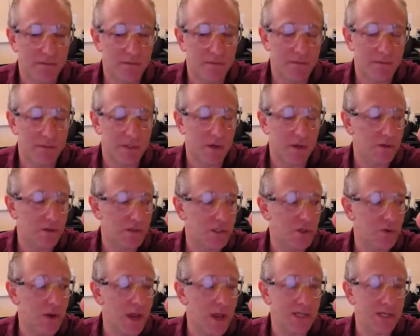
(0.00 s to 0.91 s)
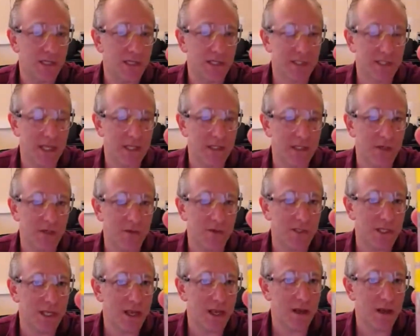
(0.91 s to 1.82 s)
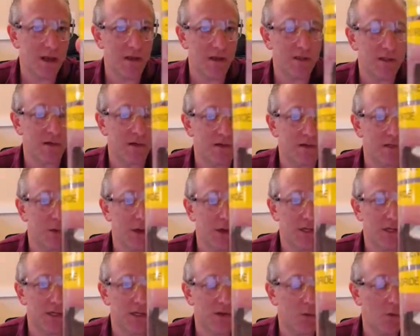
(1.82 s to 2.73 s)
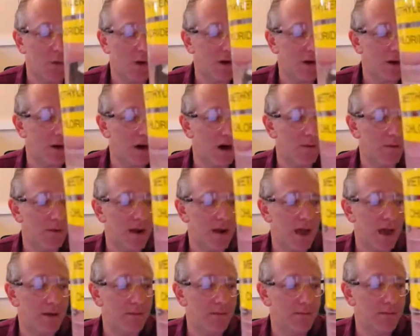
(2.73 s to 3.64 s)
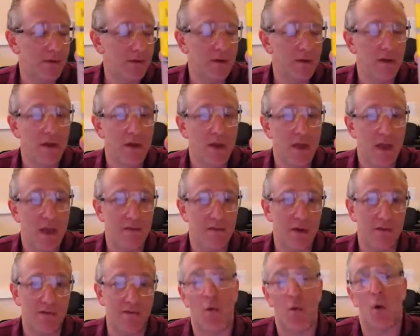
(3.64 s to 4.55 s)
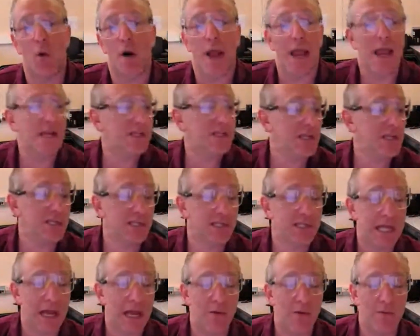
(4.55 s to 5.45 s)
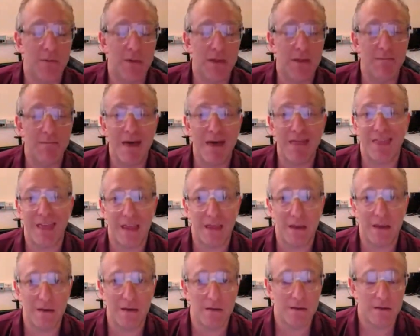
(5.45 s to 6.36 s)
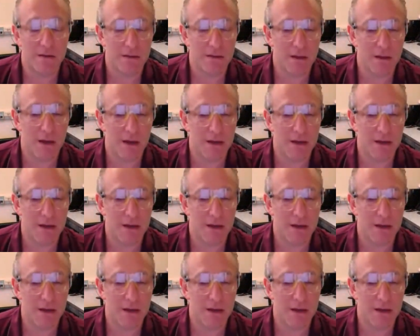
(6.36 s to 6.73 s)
So two H's and two Cl's are joined to one carbon atom. If you had four H's, that would be methane, the